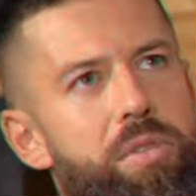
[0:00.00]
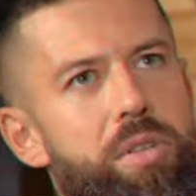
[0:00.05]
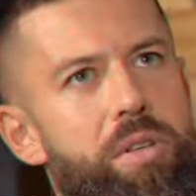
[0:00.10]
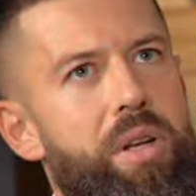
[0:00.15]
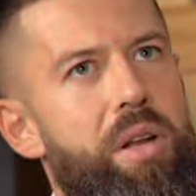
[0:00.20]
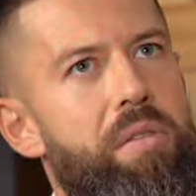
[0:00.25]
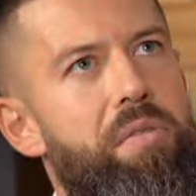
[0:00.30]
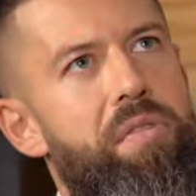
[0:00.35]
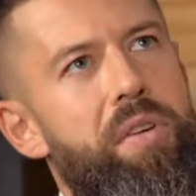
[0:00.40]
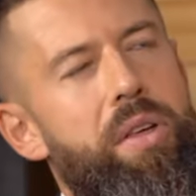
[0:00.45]
So
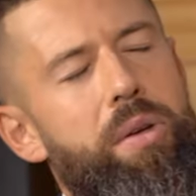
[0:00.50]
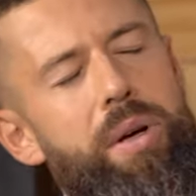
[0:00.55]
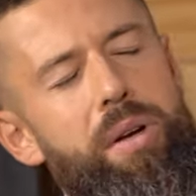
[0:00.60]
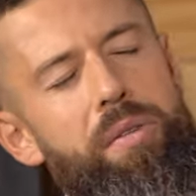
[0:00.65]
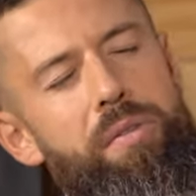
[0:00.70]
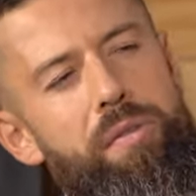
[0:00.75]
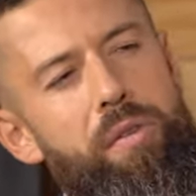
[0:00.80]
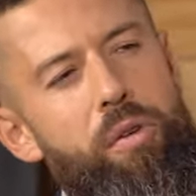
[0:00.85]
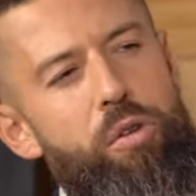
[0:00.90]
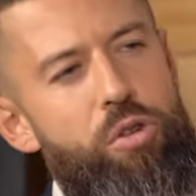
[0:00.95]
then figure
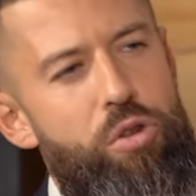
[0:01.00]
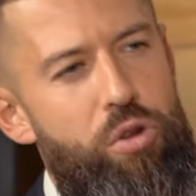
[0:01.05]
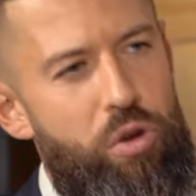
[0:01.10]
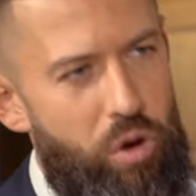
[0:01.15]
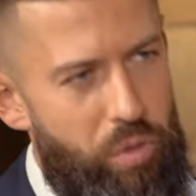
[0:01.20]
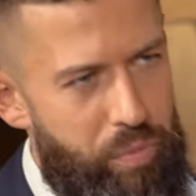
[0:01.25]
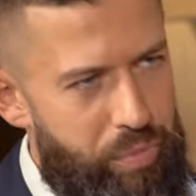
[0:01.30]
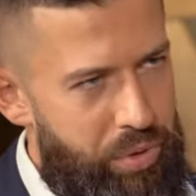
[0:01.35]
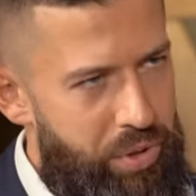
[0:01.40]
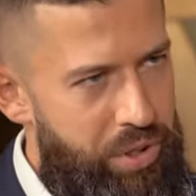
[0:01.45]
out for
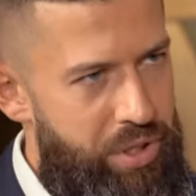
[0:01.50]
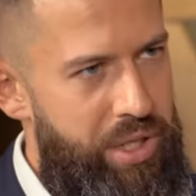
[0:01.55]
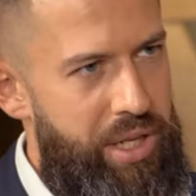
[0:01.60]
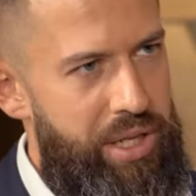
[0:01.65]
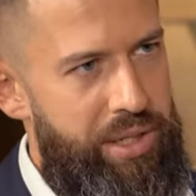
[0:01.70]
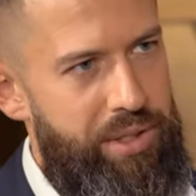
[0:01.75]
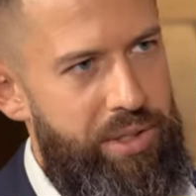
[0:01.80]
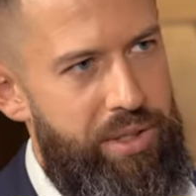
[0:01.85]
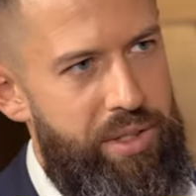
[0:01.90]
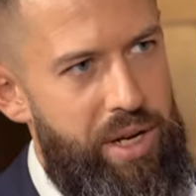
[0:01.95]
your
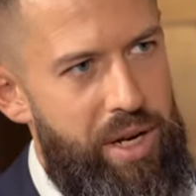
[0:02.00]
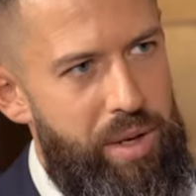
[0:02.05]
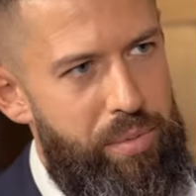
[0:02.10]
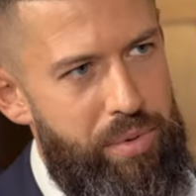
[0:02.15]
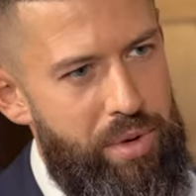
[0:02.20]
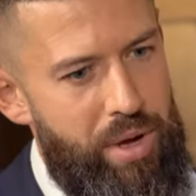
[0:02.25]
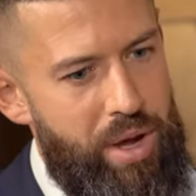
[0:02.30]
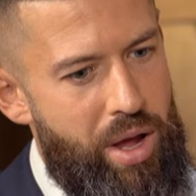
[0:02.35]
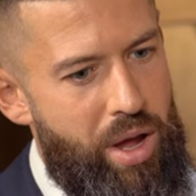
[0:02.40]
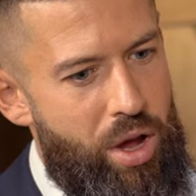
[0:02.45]
personality
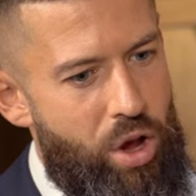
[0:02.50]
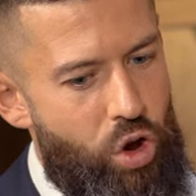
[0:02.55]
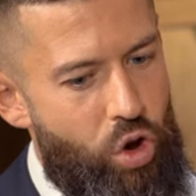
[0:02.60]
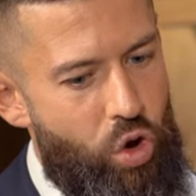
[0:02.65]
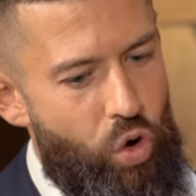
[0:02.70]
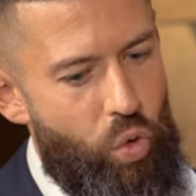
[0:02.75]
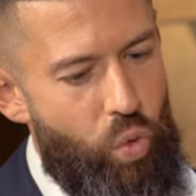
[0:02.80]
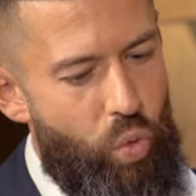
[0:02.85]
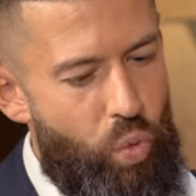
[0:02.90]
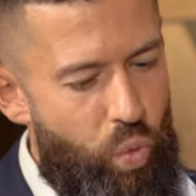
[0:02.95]
type,
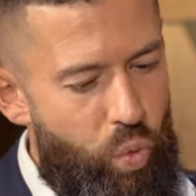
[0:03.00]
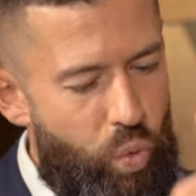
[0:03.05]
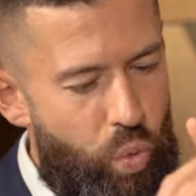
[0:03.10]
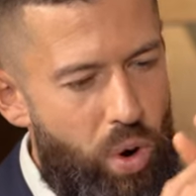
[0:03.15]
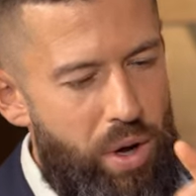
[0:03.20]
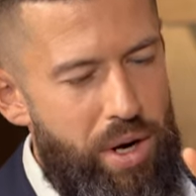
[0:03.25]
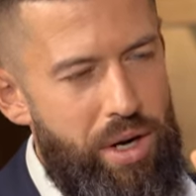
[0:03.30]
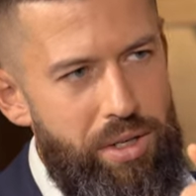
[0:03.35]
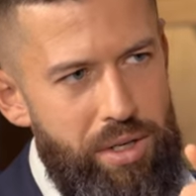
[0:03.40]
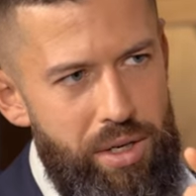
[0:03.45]

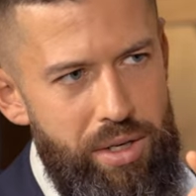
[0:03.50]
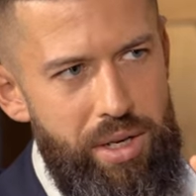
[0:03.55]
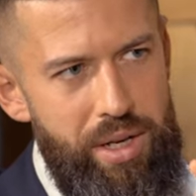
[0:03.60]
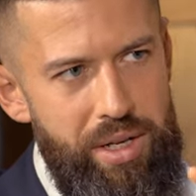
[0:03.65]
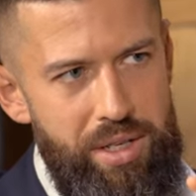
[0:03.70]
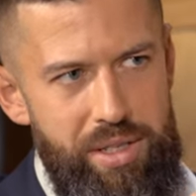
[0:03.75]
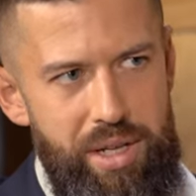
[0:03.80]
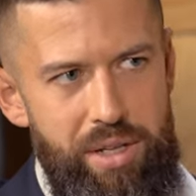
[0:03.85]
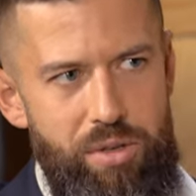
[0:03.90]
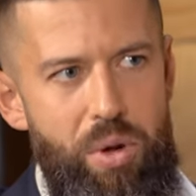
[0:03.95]
what are the
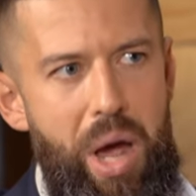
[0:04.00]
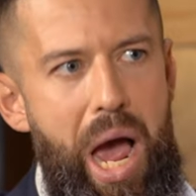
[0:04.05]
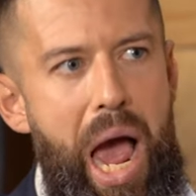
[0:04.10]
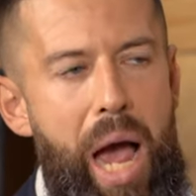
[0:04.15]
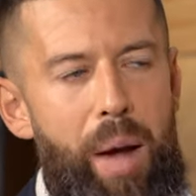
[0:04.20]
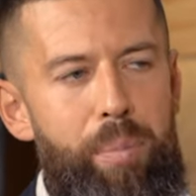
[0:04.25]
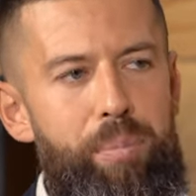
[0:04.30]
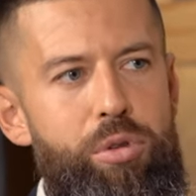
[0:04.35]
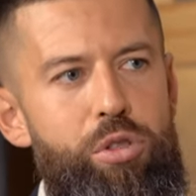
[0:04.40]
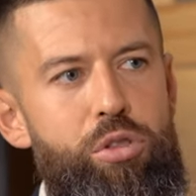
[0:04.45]
things that you
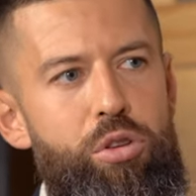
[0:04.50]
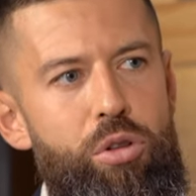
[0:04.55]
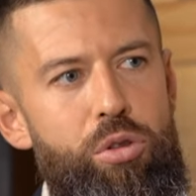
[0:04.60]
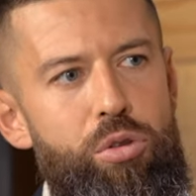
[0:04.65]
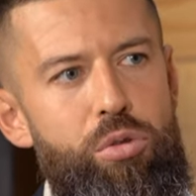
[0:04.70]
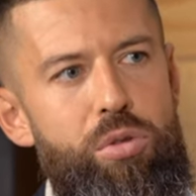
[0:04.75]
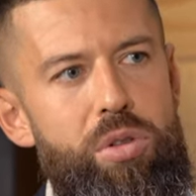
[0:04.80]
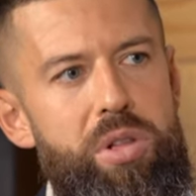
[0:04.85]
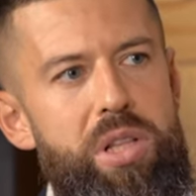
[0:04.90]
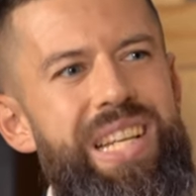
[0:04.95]

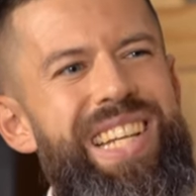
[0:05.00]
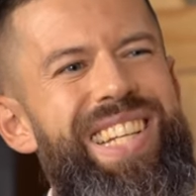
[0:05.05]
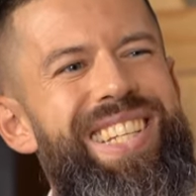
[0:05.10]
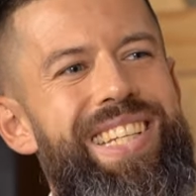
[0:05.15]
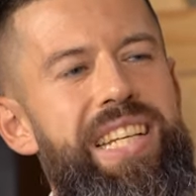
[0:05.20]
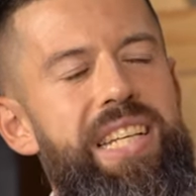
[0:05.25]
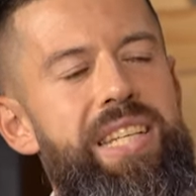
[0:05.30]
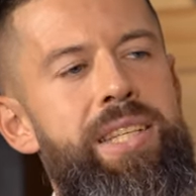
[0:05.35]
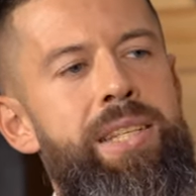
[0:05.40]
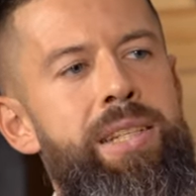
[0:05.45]
absolutely
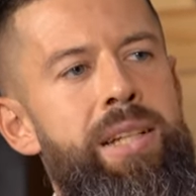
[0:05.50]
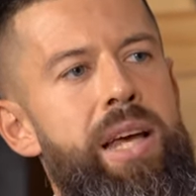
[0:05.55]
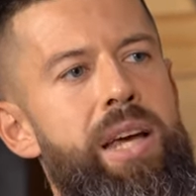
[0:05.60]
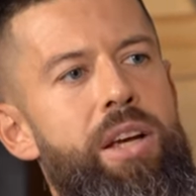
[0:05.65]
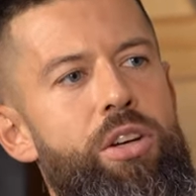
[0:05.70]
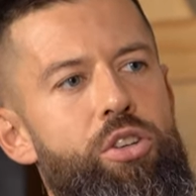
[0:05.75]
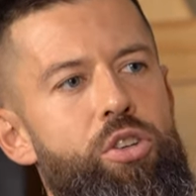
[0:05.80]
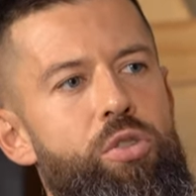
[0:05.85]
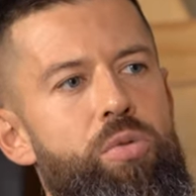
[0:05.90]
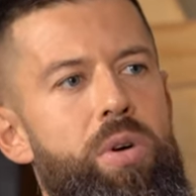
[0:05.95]

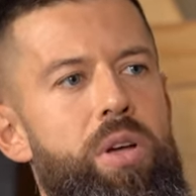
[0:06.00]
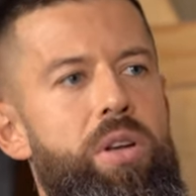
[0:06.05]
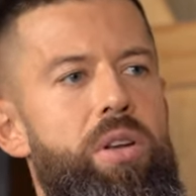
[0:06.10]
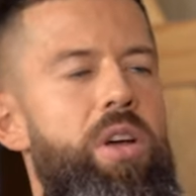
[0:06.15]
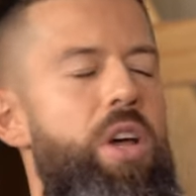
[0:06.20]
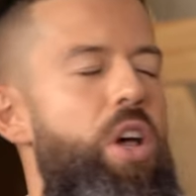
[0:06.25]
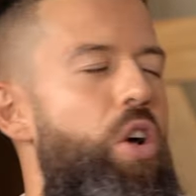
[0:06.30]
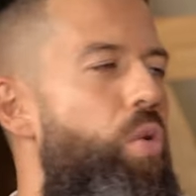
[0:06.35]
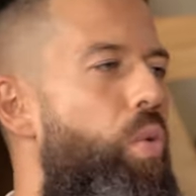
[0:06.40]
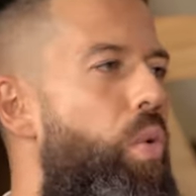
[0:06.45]
dislike doing?
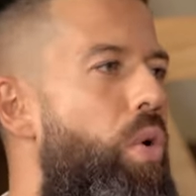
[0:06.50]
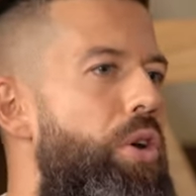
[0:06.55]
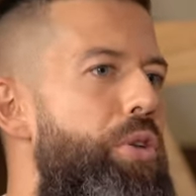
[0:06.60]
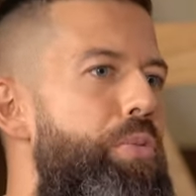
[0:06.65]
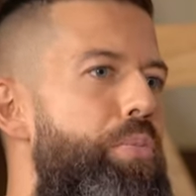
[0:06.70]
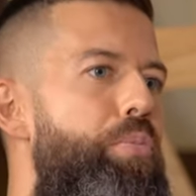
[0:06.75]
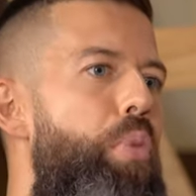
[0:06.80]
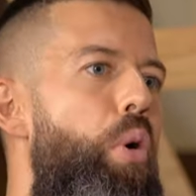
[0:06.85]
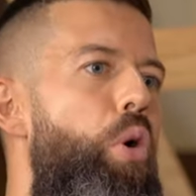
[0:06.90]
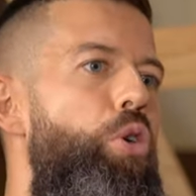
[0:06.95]

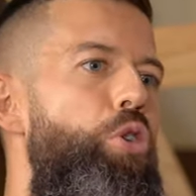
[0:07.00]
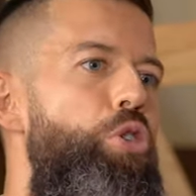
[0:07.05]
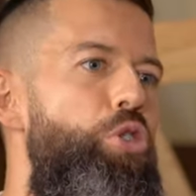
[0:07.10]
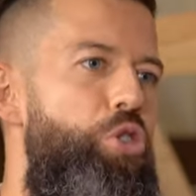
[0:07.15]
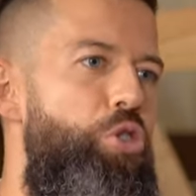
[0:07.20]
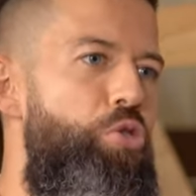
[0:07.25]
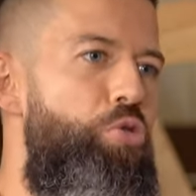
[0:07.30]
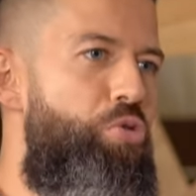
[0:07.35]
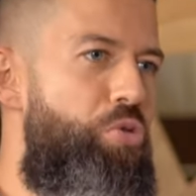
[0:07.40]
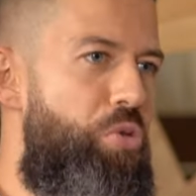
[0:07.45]
What
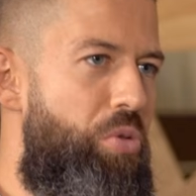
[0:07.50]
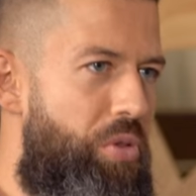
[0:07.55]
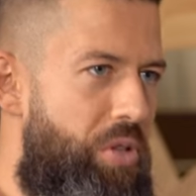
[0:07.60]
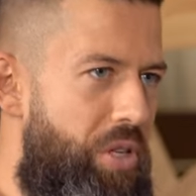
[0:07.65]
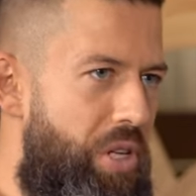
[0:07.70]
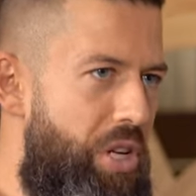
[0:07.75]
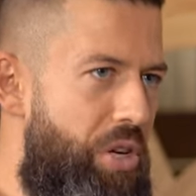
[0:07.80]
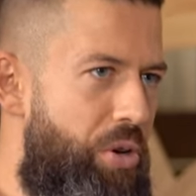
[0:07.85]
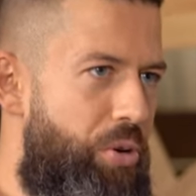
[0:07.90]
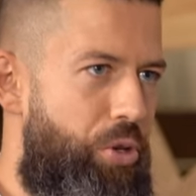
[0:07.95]
bores you to
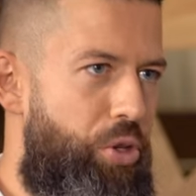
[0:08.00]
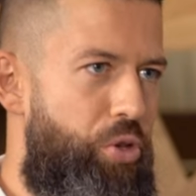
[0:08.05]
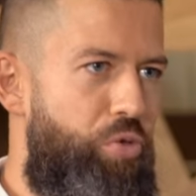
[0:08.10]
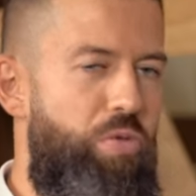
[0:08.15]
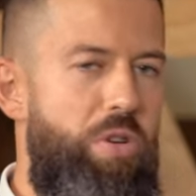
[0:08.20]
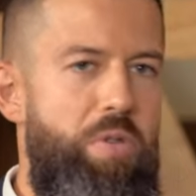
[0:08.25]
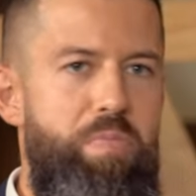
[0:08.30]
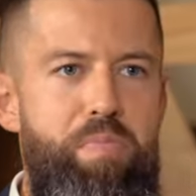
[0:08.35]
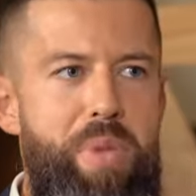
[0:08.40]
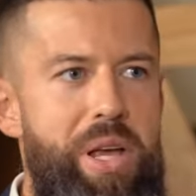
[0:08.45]
tears?
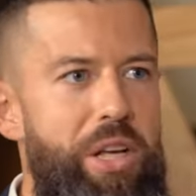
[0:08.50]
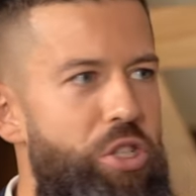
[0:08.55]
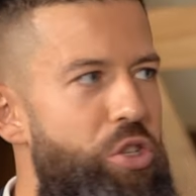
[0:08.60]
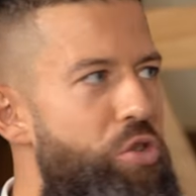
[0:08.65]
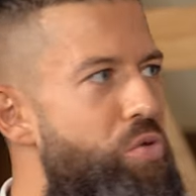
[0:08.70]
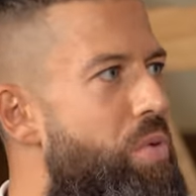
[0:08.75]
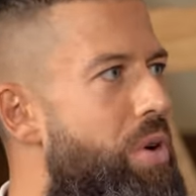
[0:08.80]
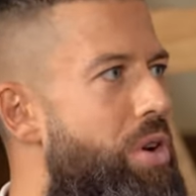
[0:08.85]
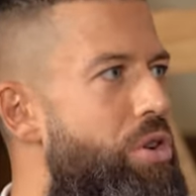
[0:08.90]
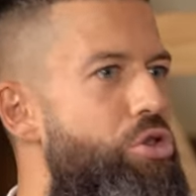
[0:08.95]
What makes
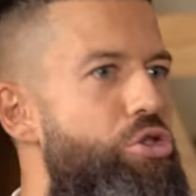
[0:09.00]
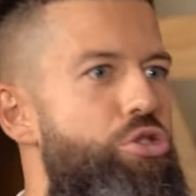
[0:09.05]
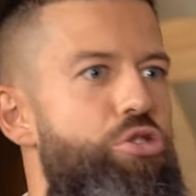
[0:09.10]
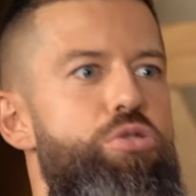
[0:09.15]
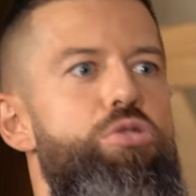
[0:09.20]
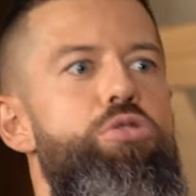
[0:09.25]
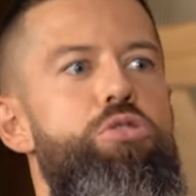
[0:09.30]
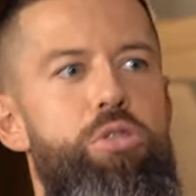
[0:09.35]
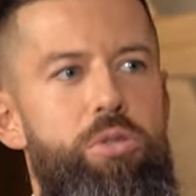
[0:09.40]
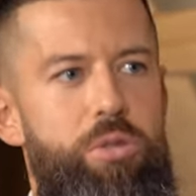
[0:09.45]
you want to
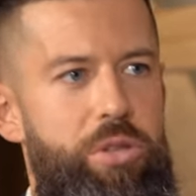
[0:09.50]
shoot